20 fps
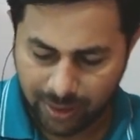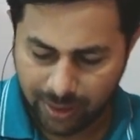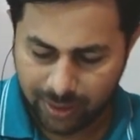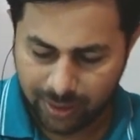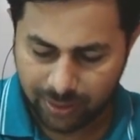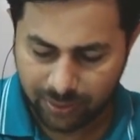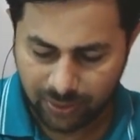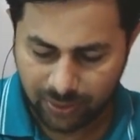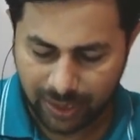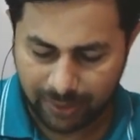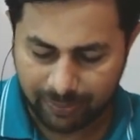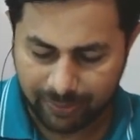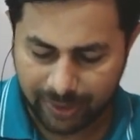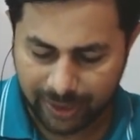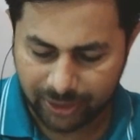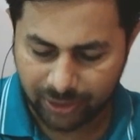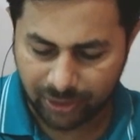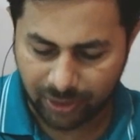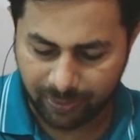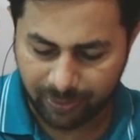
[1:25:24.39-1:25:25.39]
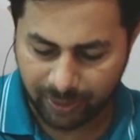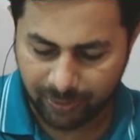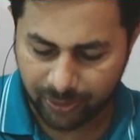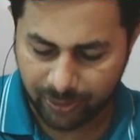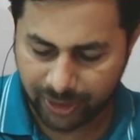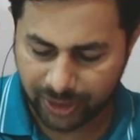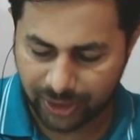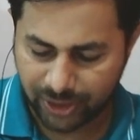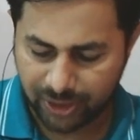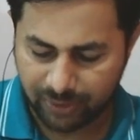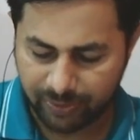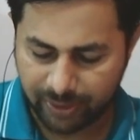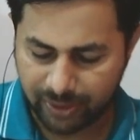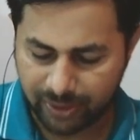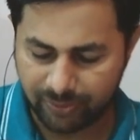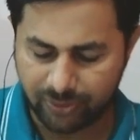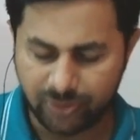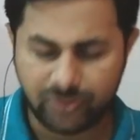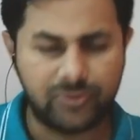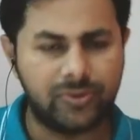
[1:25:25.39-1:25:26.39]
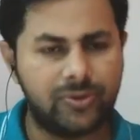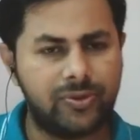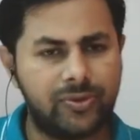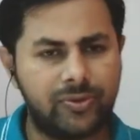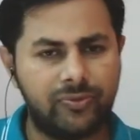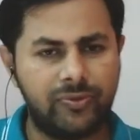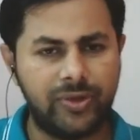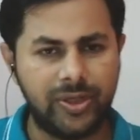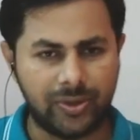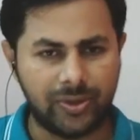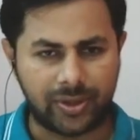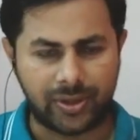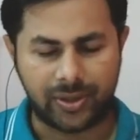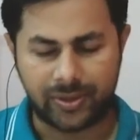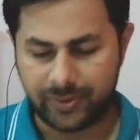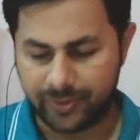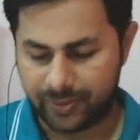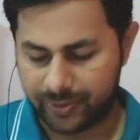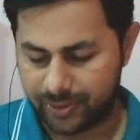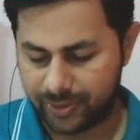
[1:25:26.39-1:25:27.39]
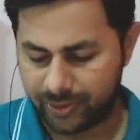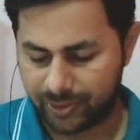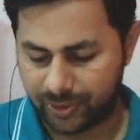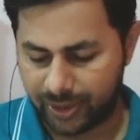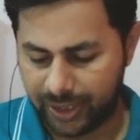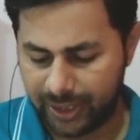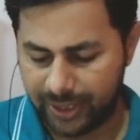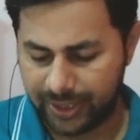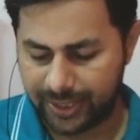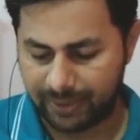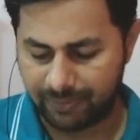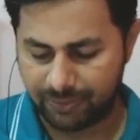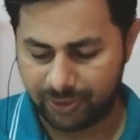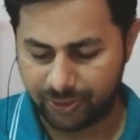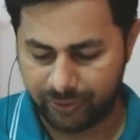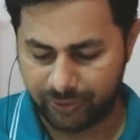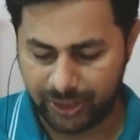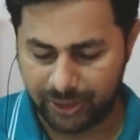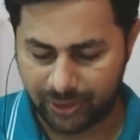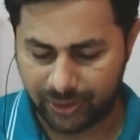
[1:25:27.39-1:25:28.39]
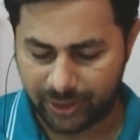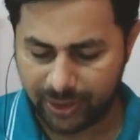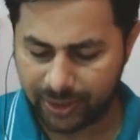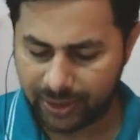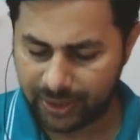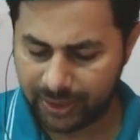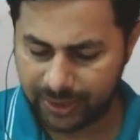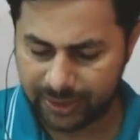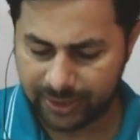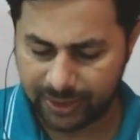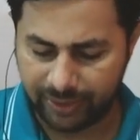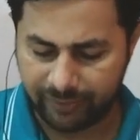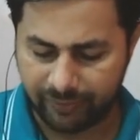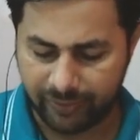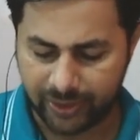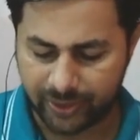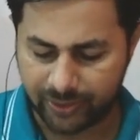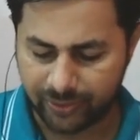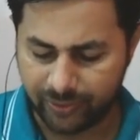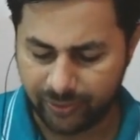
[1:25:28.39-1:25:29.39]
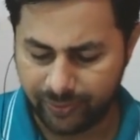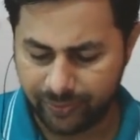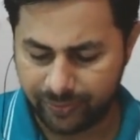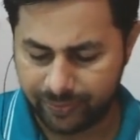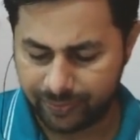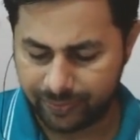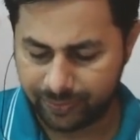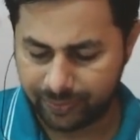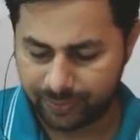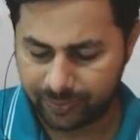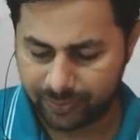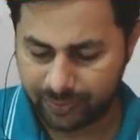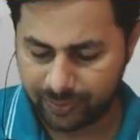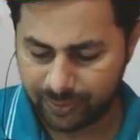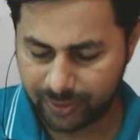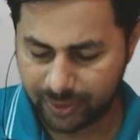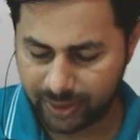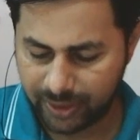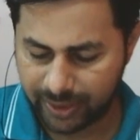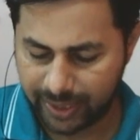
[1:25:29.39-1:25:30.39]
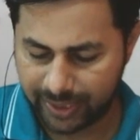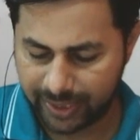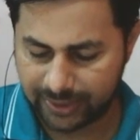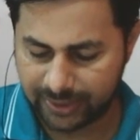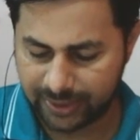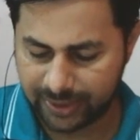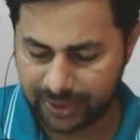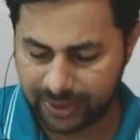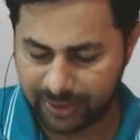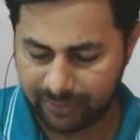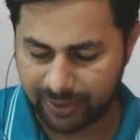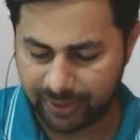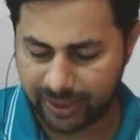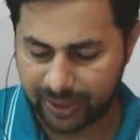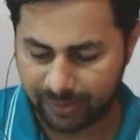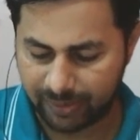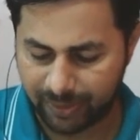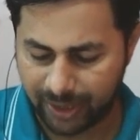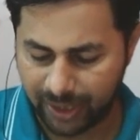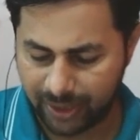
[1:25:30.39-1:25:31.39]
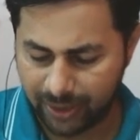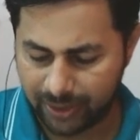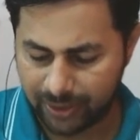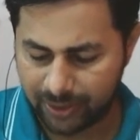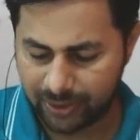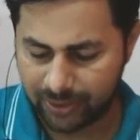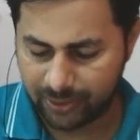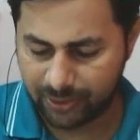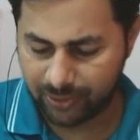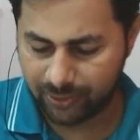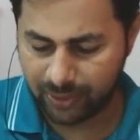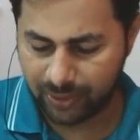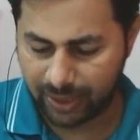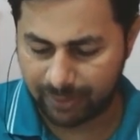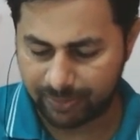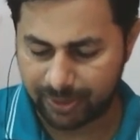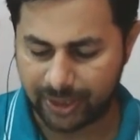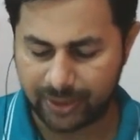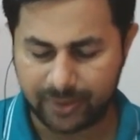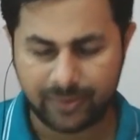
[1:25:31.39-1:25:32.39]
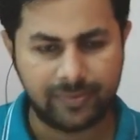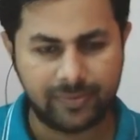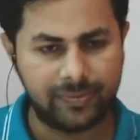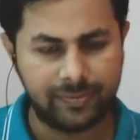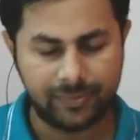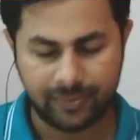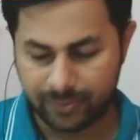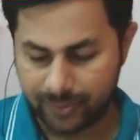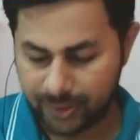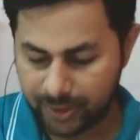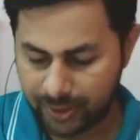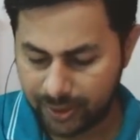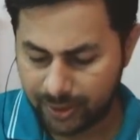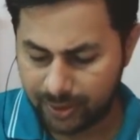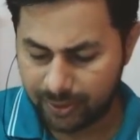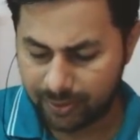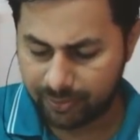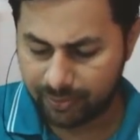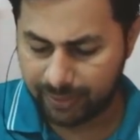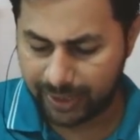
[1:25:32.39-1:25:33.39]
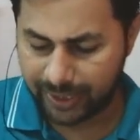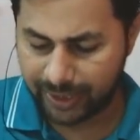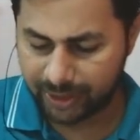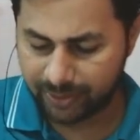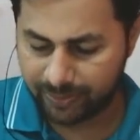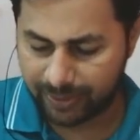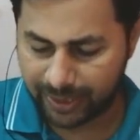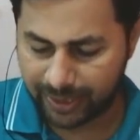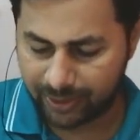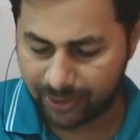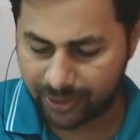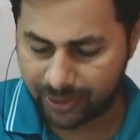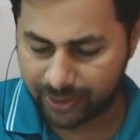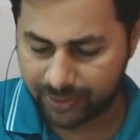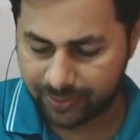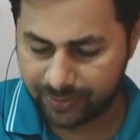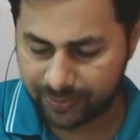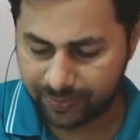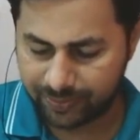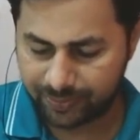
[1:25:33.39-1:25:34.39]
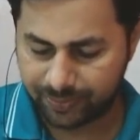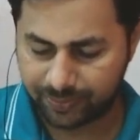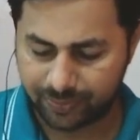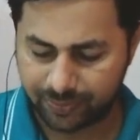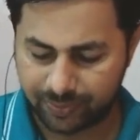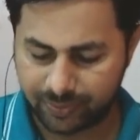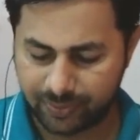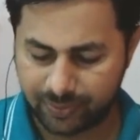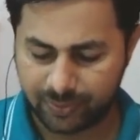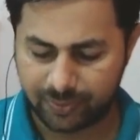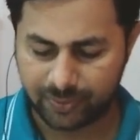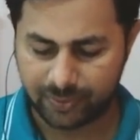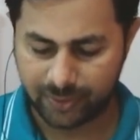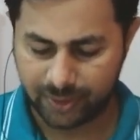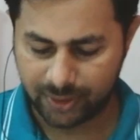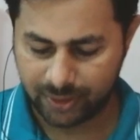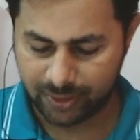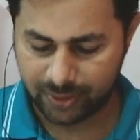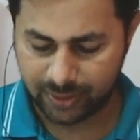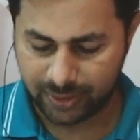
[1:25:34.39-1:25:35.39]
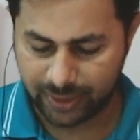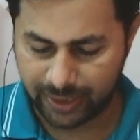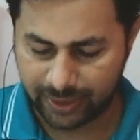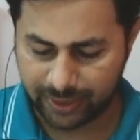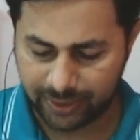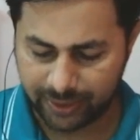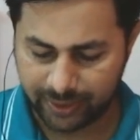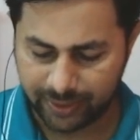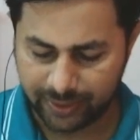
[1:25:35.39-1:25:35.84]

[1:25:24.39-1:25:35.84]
2 lambda, stopping potential becomes v naught. So E times v naught is equal to hc divided by 2 lambda minus pi naught, right?